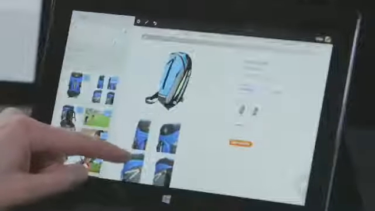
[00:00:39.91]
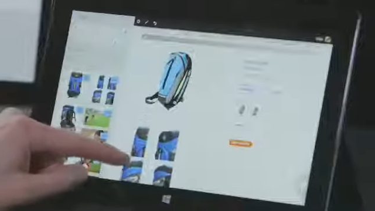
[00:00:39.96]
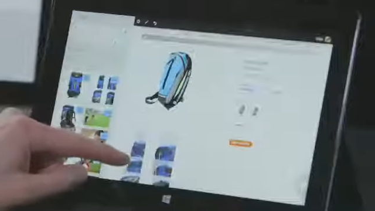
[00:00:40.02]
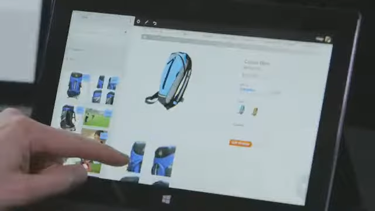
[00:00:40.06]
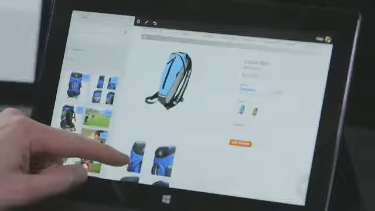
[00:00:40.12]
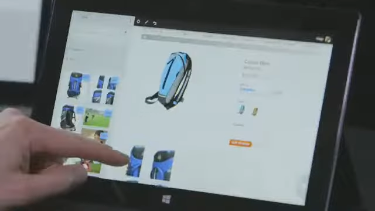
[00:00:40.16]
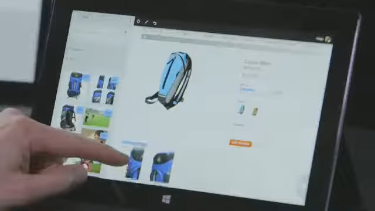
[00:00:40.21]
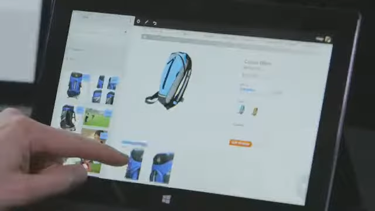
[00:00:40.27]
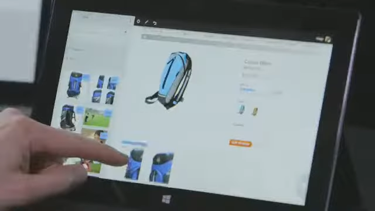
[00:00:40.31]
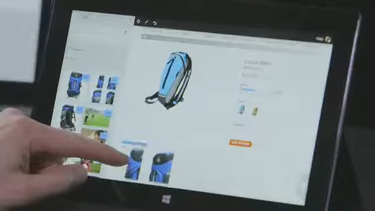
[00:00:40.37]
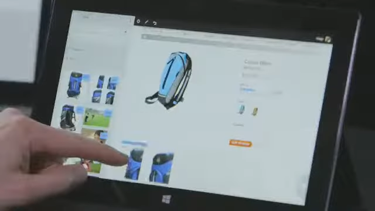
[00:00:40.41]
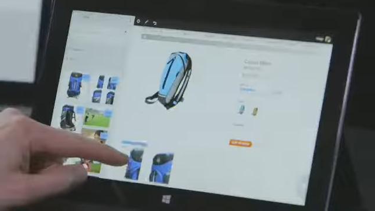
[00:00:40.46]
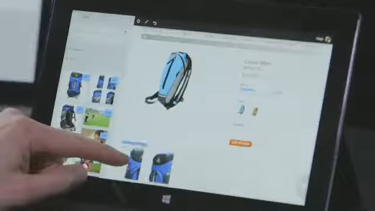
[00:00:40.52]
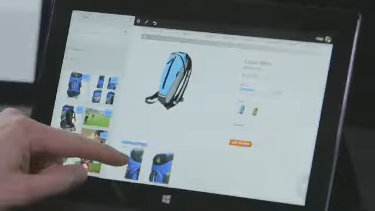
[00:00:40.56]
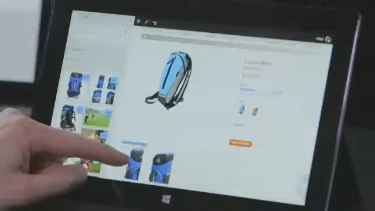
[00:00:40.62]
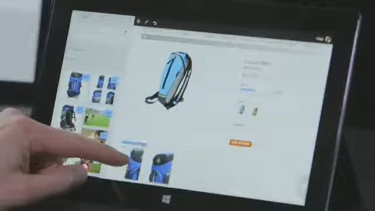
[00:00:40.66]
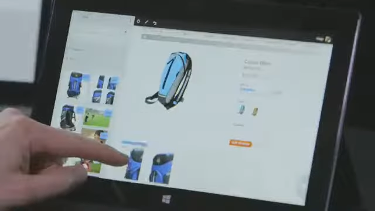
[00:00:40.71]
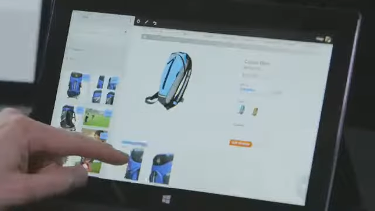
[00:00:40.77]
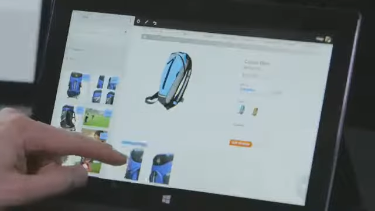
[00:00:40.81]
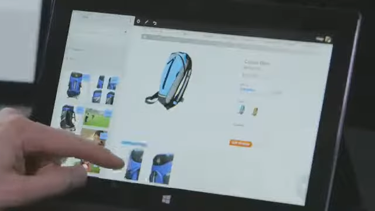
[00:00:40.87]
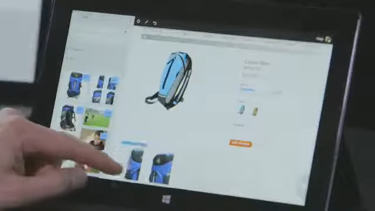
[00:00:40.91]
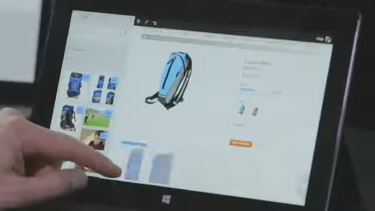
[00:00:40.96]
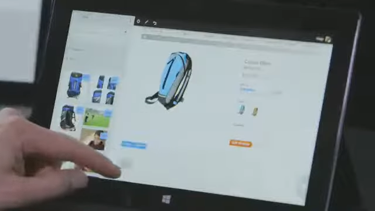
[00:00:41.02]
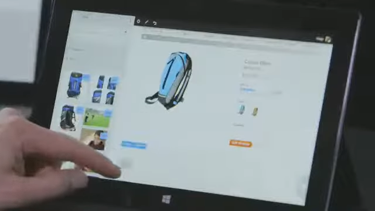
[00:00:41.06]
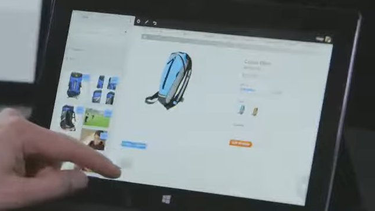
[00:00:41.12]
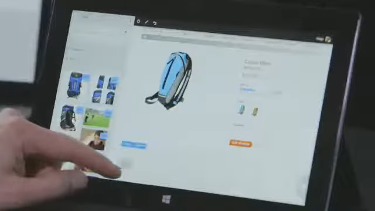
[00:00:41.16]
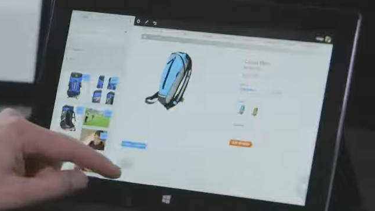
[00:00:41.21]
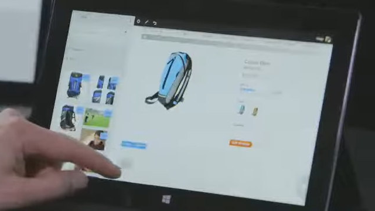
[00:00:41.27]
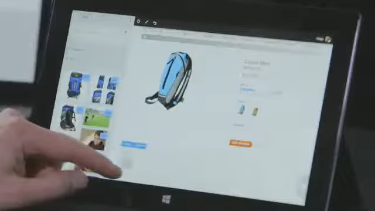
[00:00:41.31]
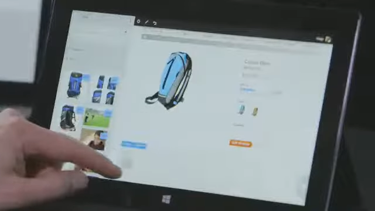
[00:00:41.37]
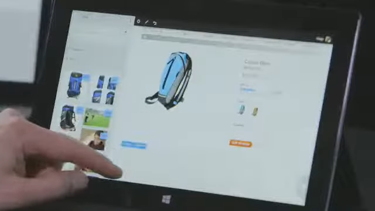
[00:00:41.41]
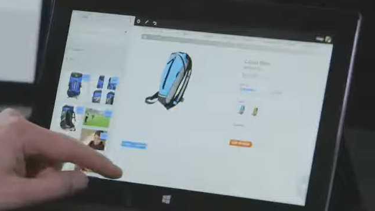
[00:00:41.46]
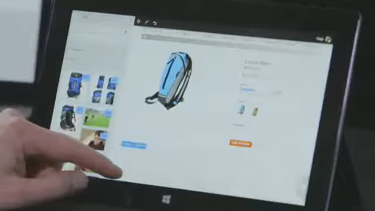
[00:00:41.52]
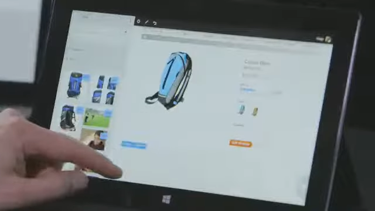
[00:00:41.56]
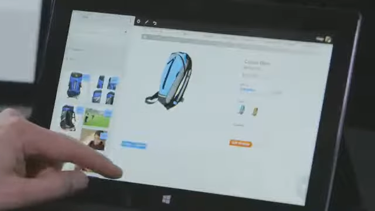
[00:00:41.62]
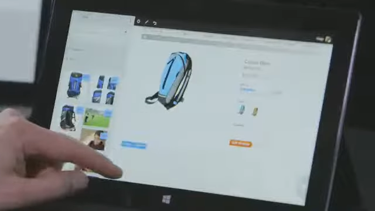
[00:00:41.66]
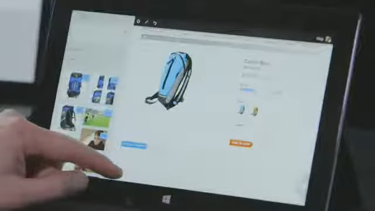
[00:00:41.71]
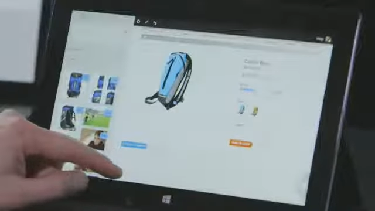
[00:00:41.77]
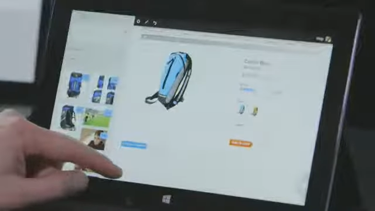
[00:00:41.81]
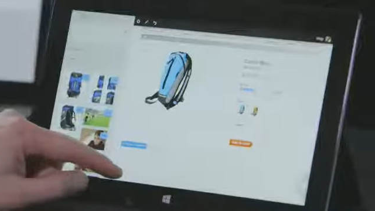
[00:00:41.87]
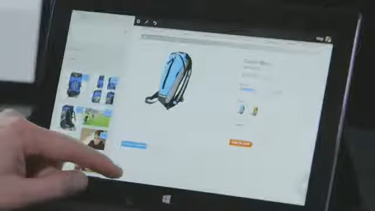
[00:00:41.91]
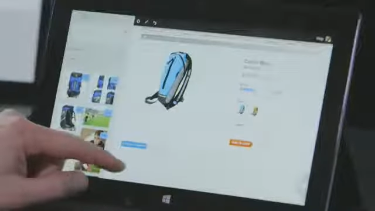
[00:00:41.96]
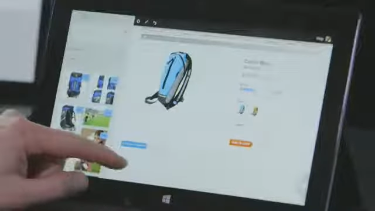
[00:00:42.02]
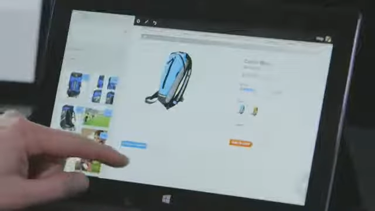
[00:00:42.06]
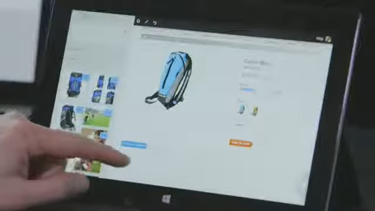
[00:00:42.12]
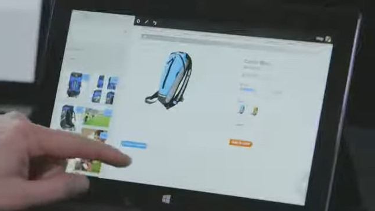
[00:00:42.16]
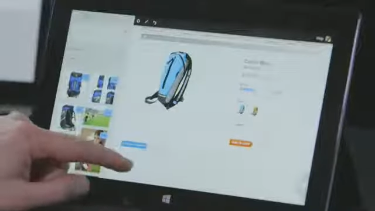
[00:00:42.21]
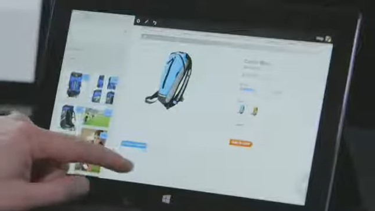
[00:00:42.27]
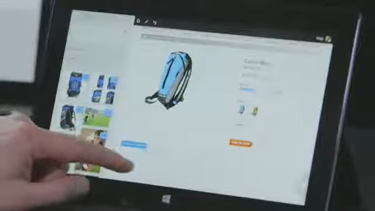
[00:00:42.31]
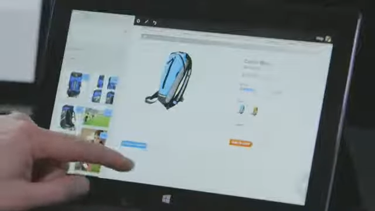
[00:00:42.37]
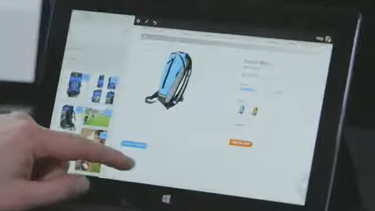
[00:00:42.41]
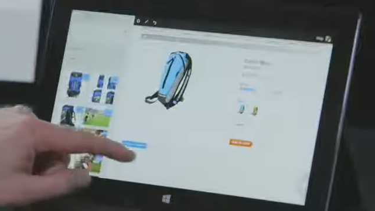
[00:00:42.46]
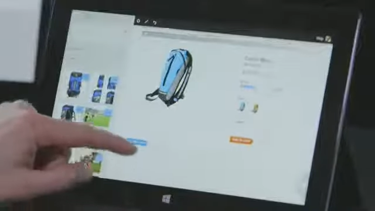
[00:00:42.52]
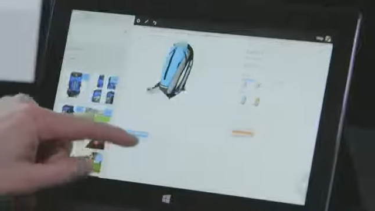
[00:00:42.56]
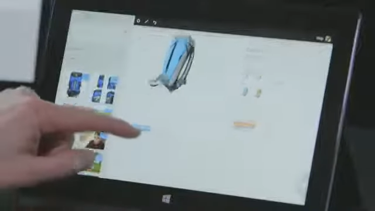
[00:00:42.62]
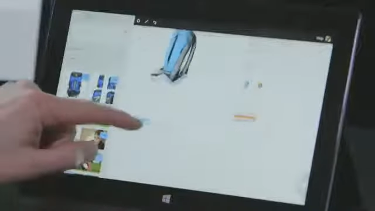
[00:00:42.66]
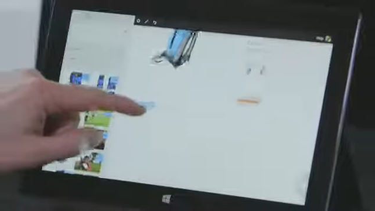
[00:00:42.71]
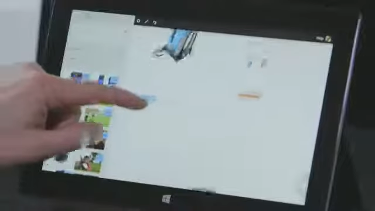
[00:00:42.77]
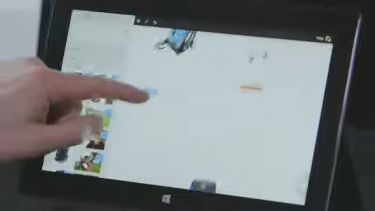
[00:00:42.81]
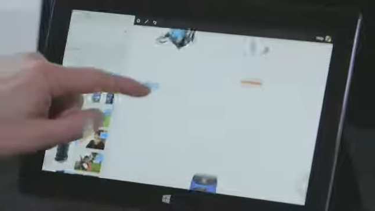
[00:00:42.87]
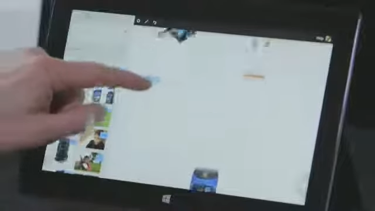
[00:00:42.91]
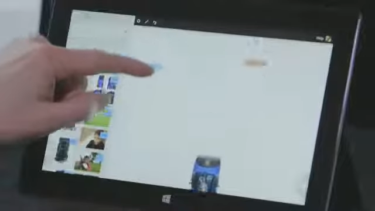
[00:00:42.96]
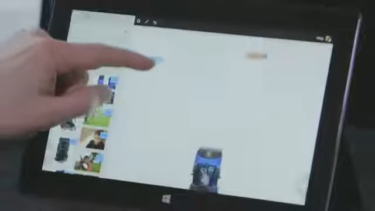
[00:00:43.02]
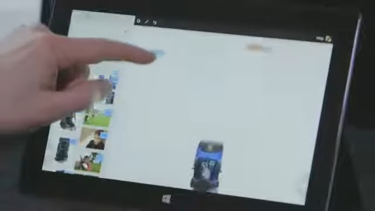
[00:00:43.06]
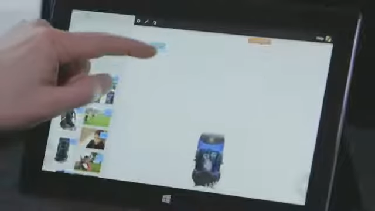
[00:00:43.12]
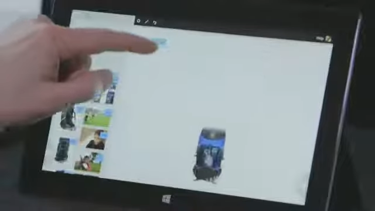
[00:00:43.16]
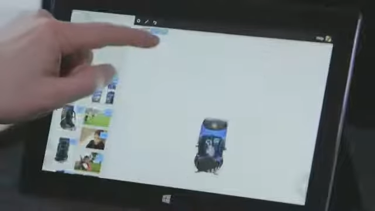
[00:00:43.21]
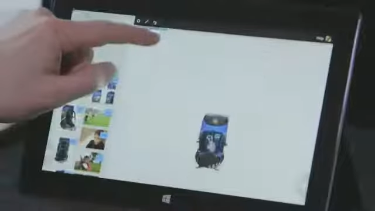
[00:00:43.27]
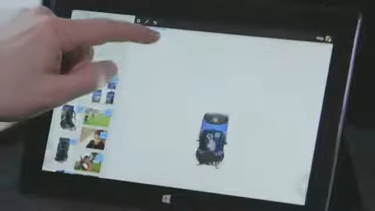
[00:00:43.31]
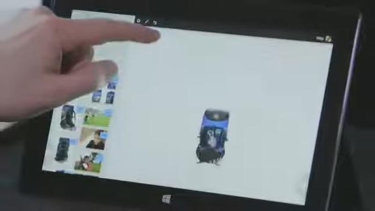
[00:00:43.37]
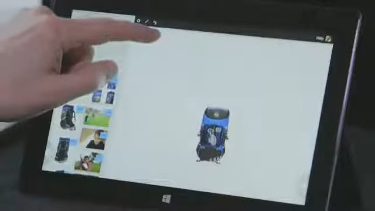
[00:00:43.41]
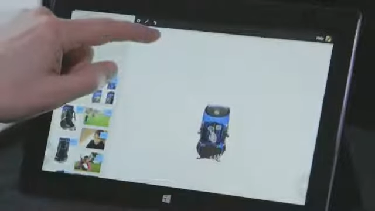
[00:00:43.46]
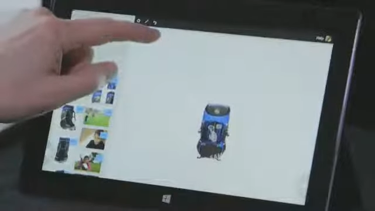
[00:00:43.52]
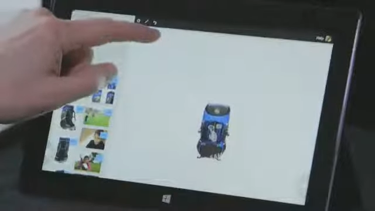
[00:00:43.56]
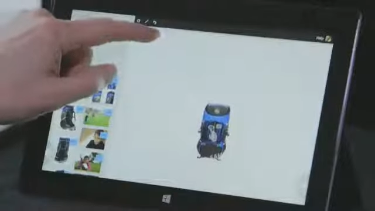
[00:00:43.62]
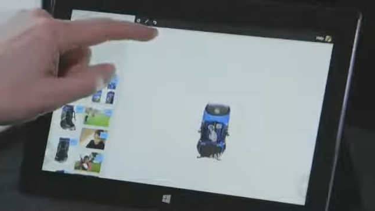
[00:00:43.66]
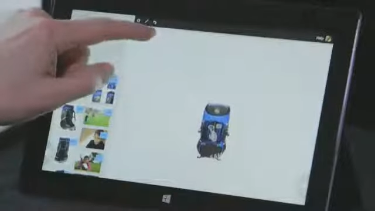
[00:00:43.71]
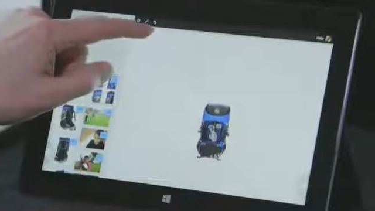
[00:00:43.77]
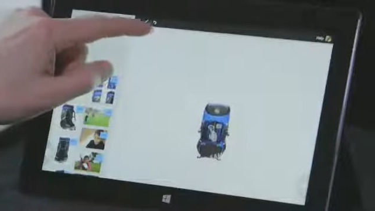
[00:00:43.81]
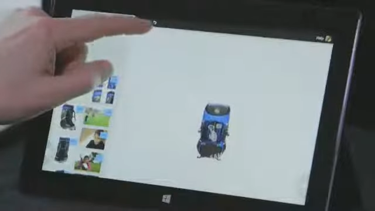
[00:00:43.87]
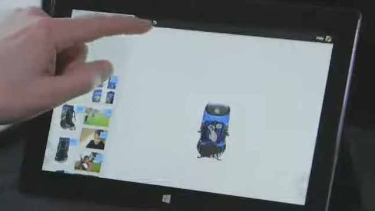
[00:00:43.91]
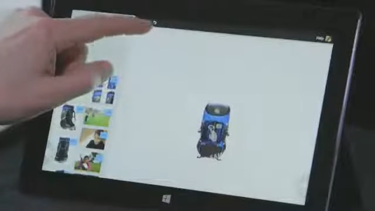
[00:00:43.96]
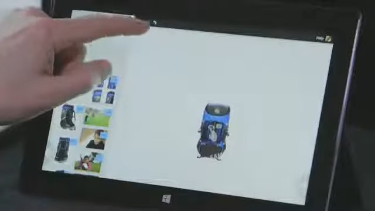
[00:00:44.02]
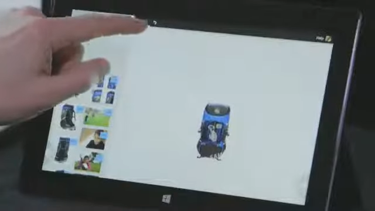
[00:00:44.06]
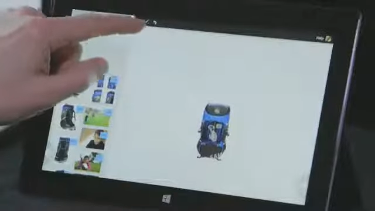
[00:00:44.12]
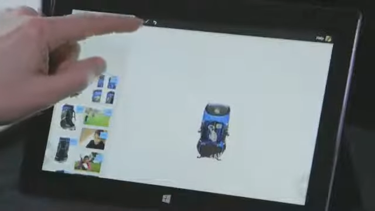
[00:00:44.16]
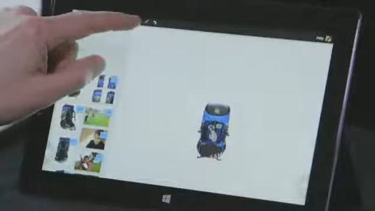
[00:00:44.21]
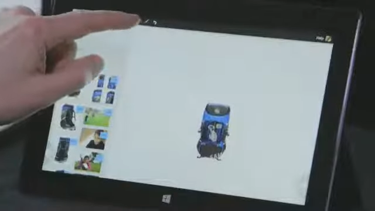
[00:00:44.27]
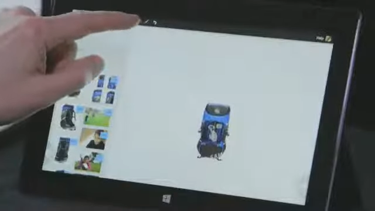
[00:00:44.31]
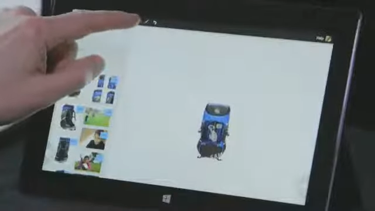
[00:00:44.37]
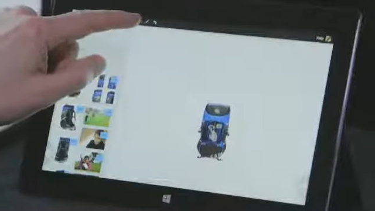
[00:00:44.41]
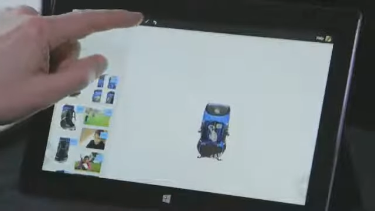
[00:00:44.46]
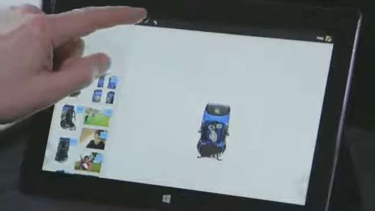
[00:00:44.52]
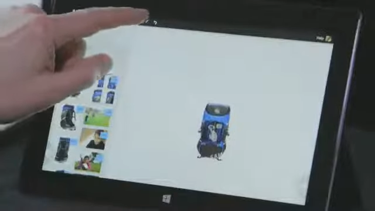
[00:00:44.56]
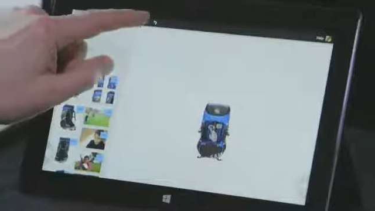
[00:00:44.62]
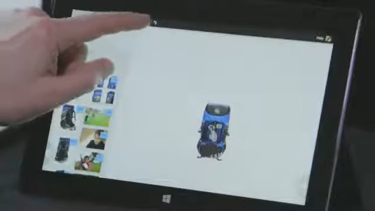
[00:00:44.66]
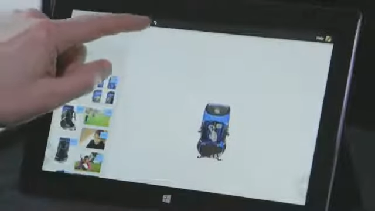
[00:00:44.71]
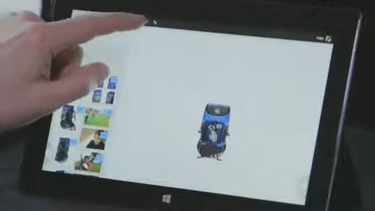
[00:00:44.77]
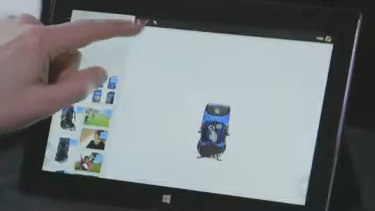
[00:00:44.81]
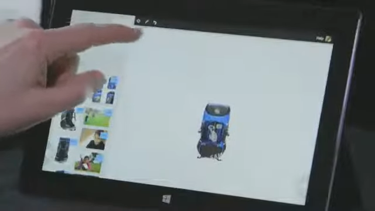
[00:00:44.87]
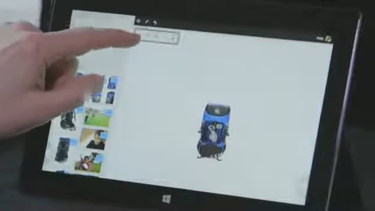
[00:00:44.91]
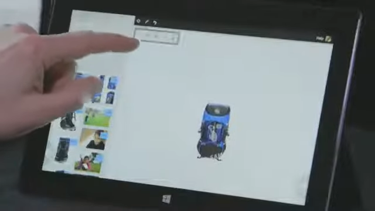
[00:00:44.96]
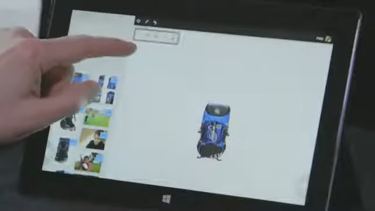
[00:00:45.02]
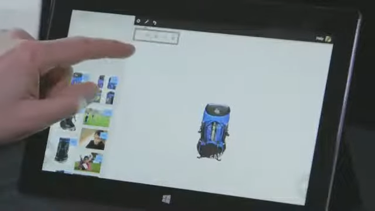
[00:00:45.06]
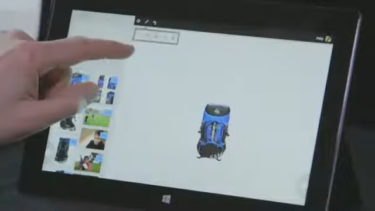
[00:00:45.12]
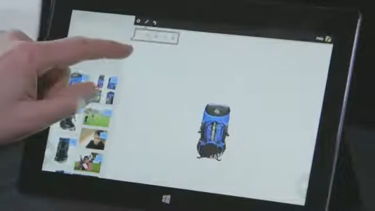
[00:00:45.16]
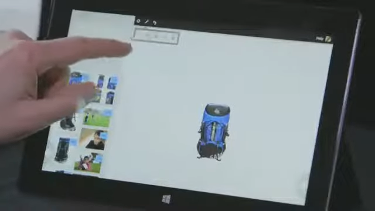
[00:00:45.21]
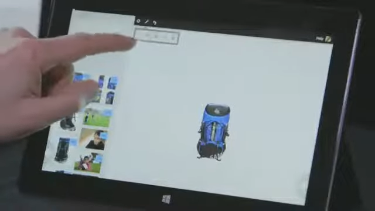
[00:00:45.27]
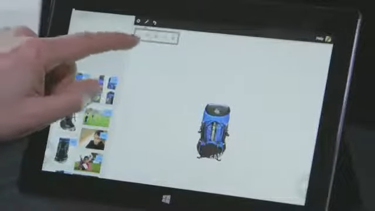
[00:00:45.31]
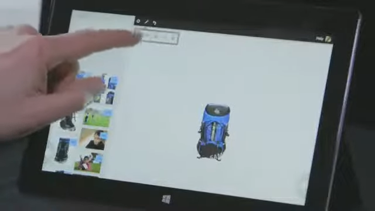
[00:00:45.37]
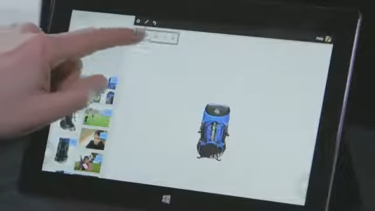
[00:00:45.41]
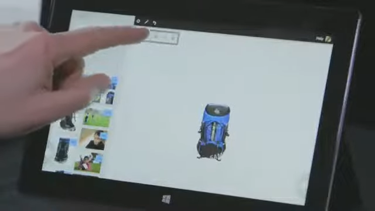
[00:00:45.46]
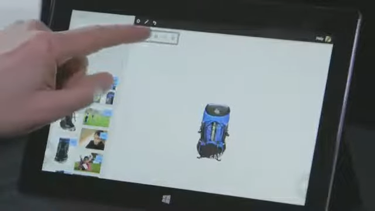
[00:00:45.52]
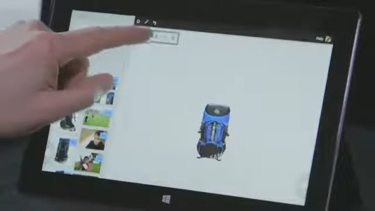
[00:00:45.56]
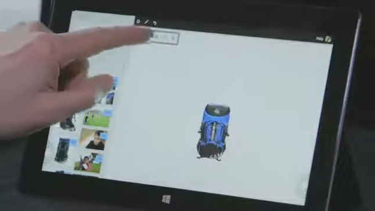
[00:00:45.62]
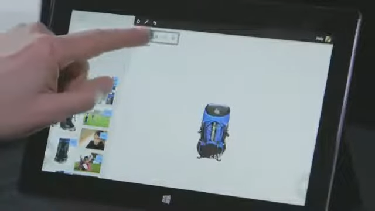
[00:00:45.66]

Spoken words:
No face is visible, so there are no lips to read.